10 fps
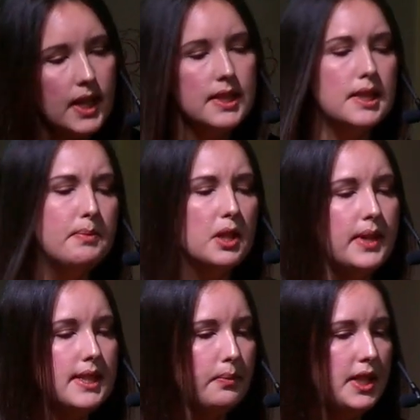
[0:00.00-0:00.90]
Some of the
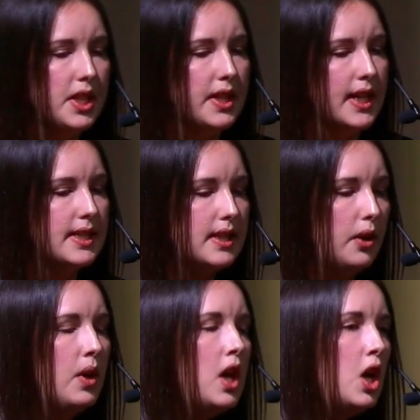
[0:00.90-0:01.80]
ways that we do this,
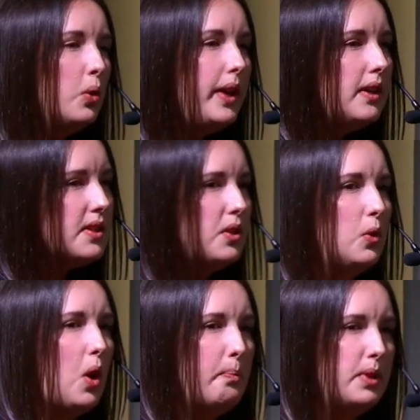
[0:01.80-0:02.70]
so we use a tool
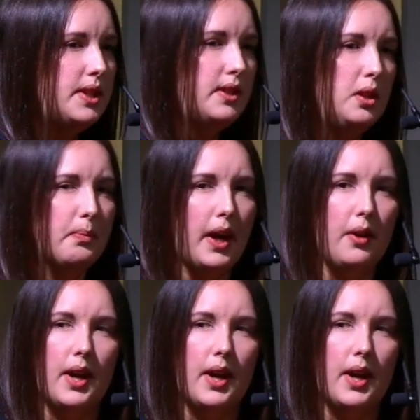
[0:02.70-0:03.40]
called BuzzSumo.